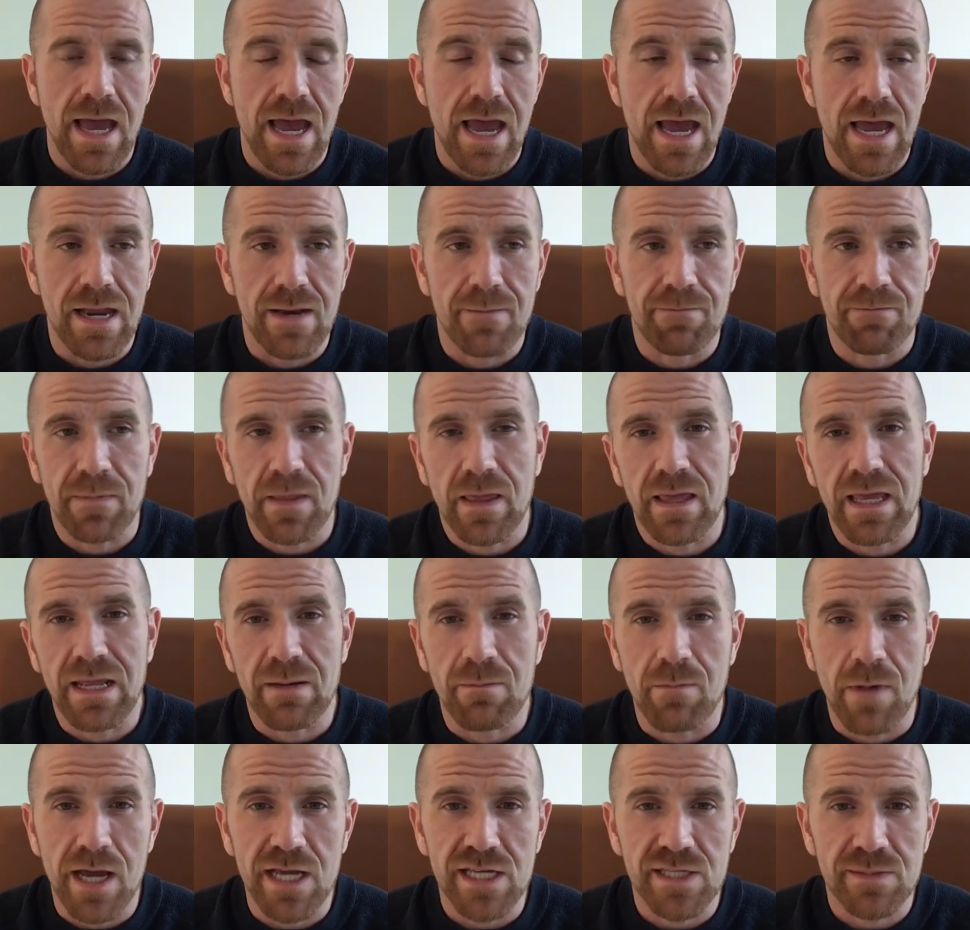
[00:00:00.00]
And in
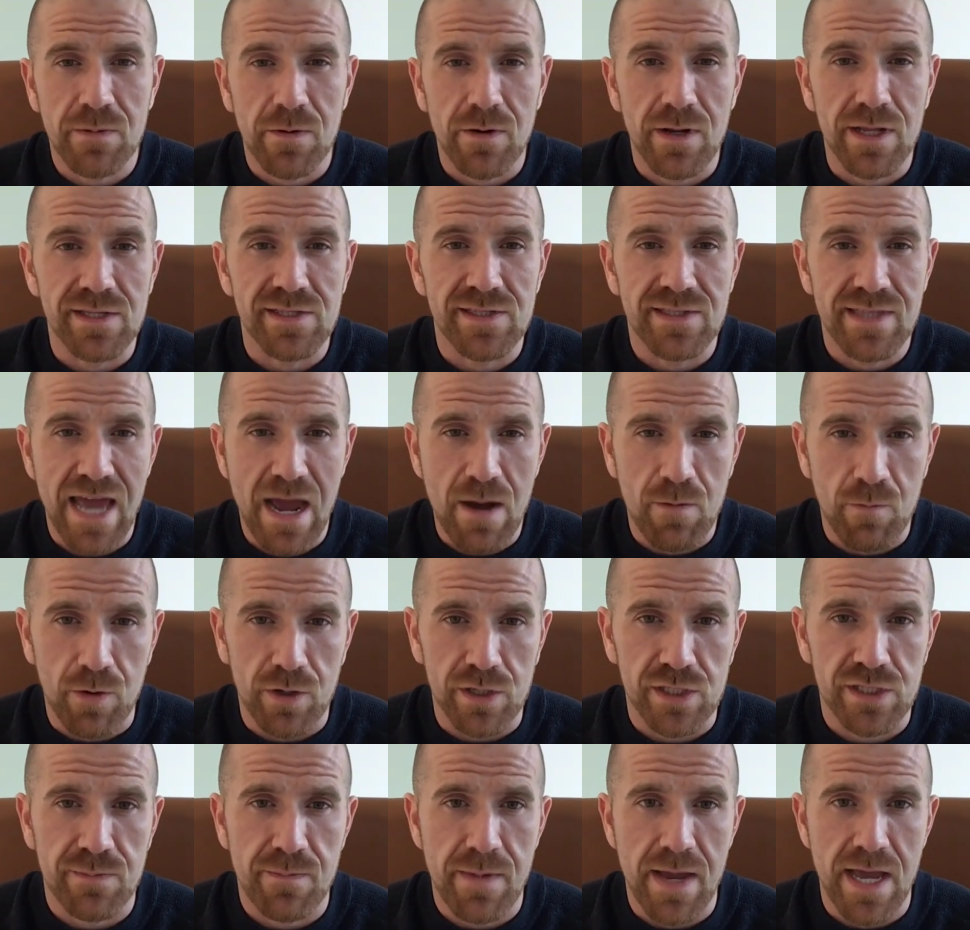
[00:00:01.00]
my experience, that
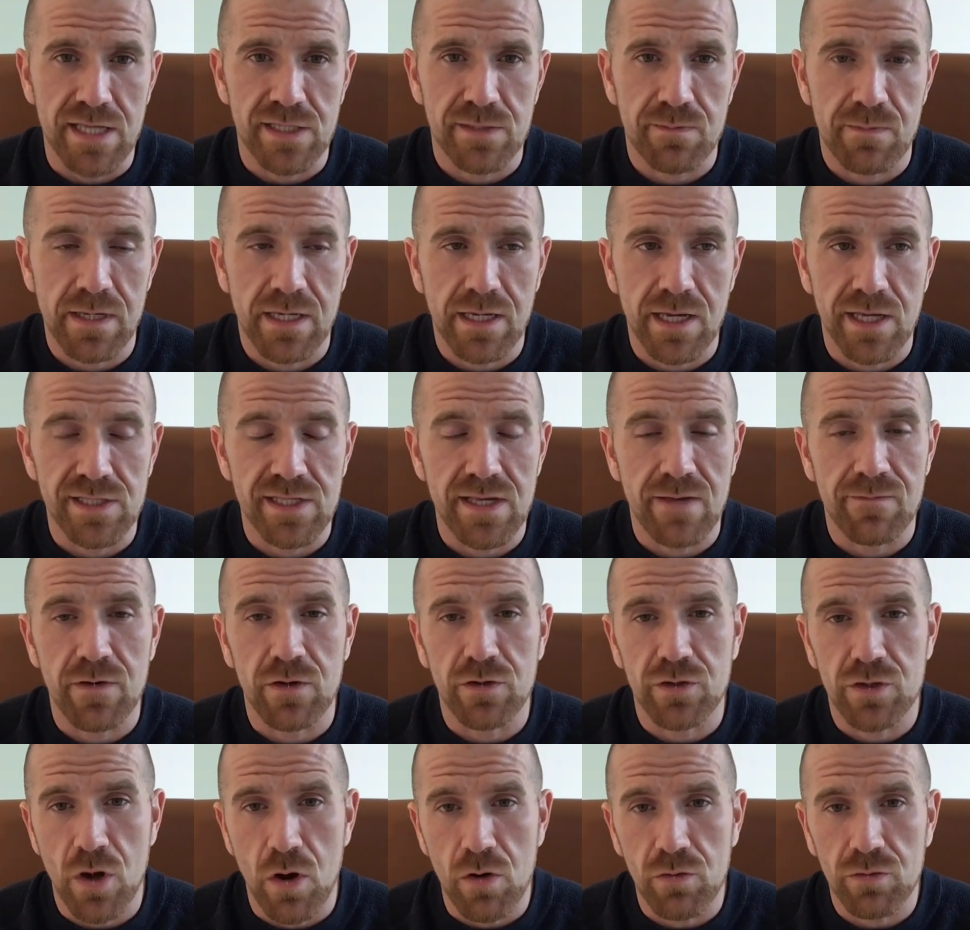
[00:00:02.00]
works best, because if you
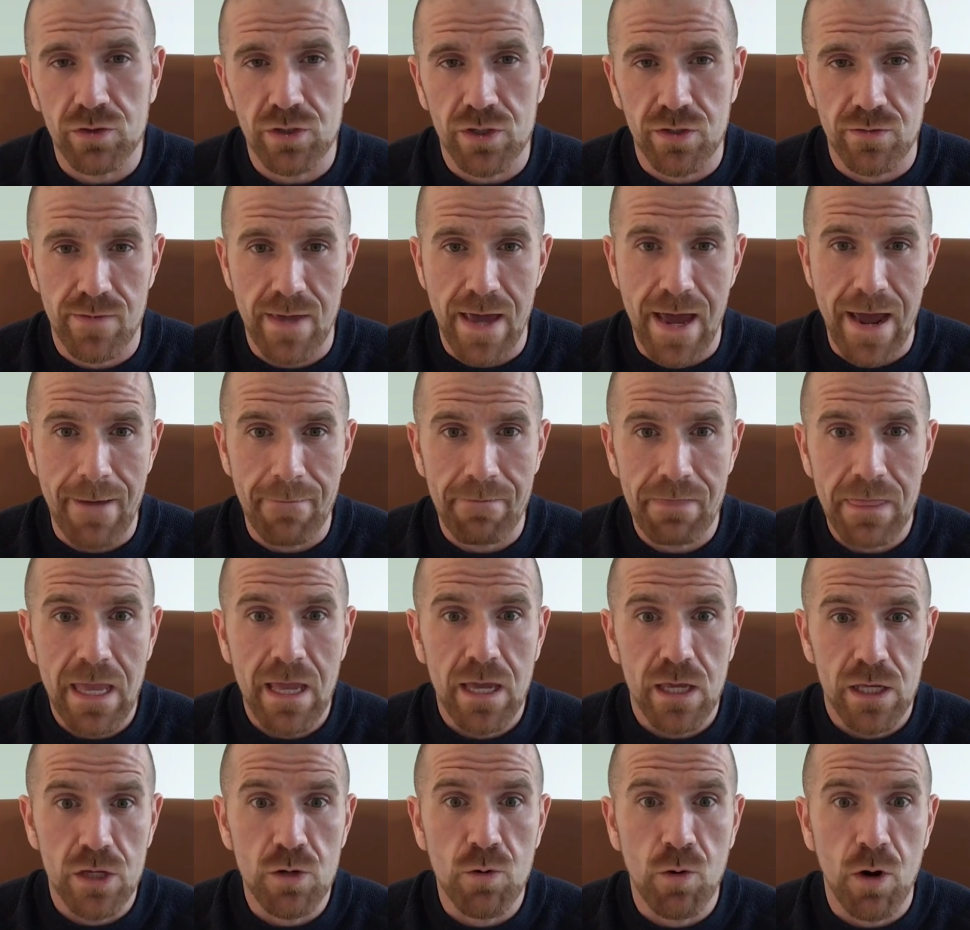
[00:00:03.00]
don't do that,
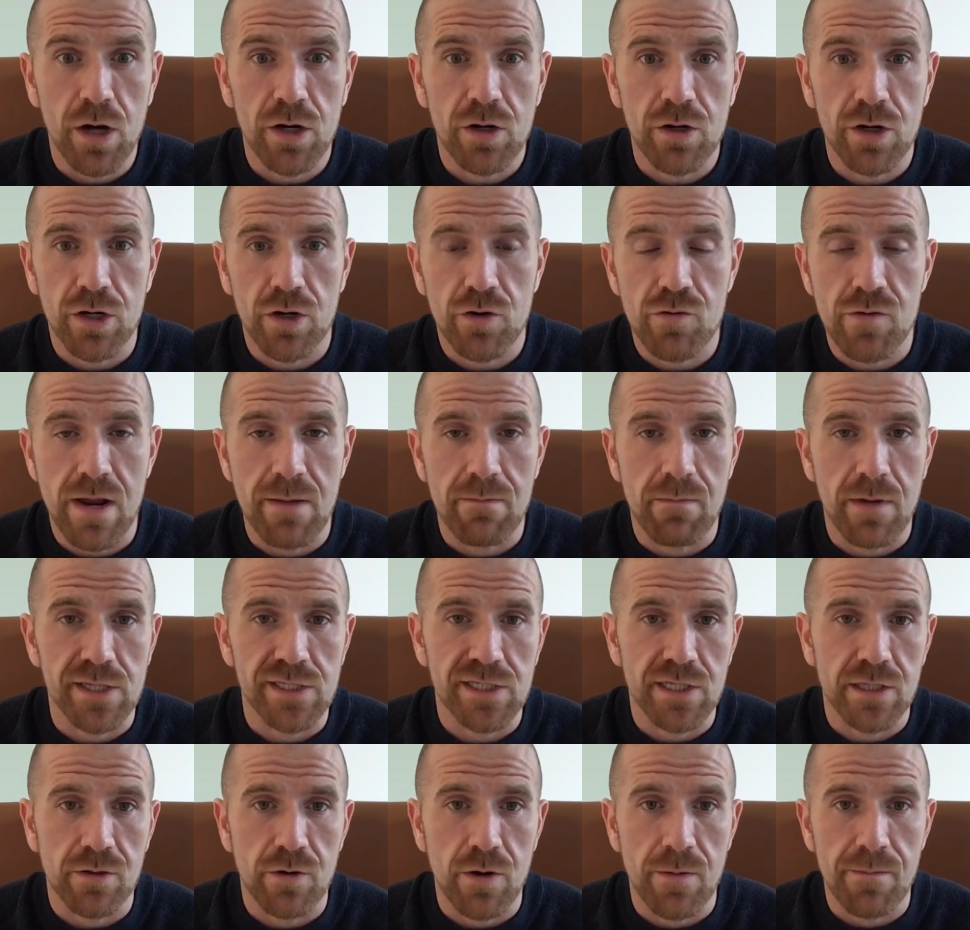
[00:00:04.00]
you are going to create
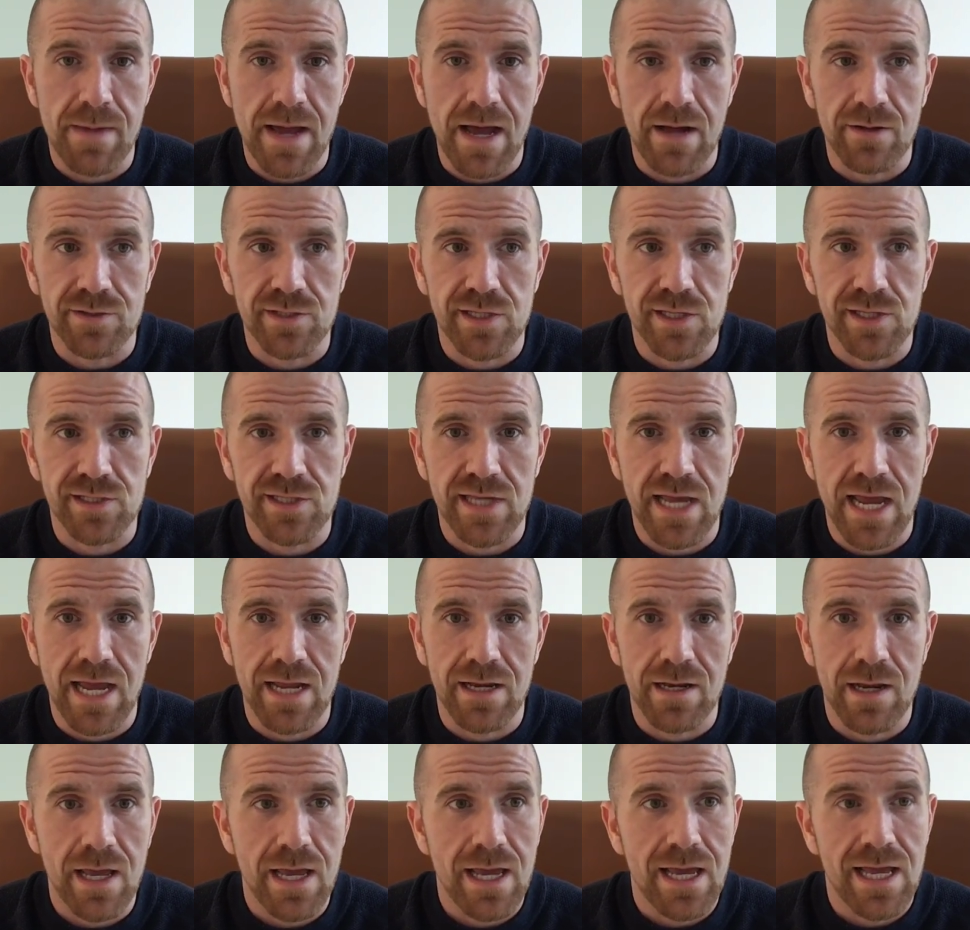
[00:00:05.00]
muscular imbalances
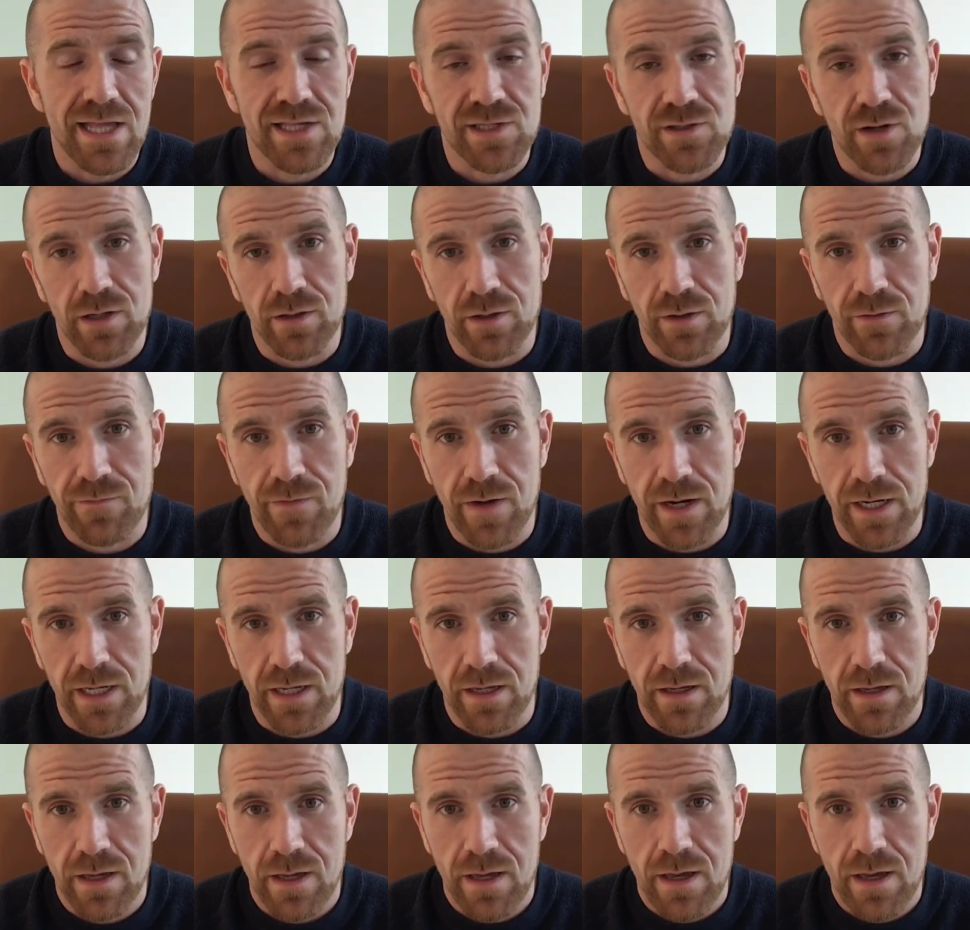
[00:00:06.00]
and it's going to look funny.